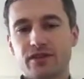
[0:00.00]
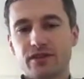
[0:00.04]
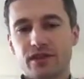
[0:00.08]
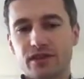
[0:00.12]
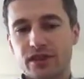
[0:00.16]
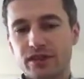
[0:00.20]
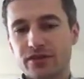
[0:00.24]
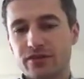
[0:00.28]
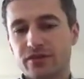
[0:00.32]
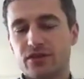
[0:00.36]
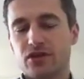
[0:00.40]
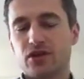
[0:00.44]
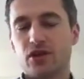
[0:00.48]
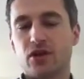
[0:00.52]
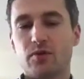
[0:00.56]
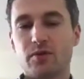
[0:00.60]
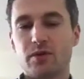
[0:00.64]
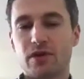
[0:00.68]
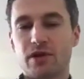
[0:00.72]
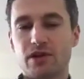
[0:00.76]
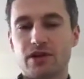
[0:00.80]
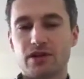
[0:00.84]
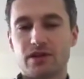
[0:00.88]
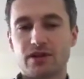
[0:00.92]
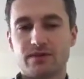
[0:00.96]
the different
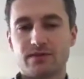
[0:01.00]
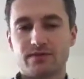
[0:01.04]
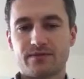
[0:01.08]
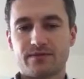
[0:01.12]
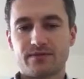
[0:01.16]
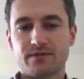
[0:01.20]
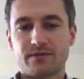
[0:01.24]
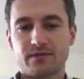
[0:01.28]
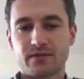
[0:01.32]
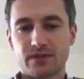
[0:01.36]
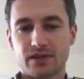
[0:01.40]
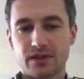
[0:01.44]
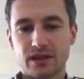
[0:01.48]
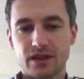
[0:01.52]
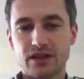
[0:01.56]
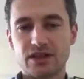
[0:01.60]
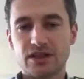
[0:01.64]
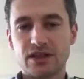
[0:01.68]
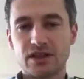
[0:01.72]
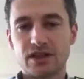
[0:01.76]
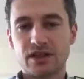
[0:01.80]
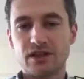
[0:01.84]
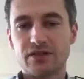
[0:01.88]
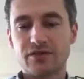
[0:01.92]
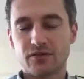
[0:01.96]
topics,
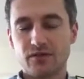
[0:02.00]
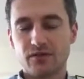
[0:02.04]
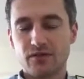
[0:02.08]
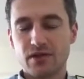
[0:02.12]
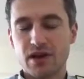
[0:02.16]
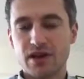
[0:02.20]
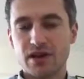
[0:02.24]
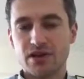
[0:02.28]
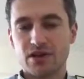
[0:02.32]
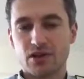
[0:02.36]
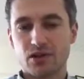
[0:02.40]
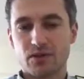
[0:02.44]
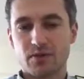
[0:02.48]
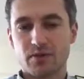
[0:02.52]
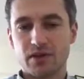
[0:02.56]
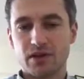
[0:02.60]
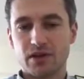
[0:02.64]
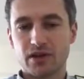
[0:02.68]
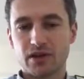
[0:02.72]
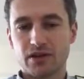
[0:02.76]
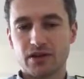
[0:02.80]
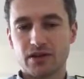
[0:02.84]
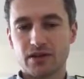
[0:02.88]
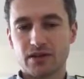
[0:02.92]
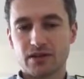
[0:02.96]
each of the different main
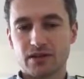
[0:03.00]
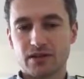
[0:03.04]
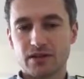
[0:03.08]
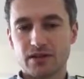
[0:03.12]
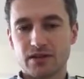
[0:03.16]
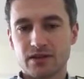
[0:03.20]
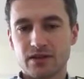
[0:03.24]
topics.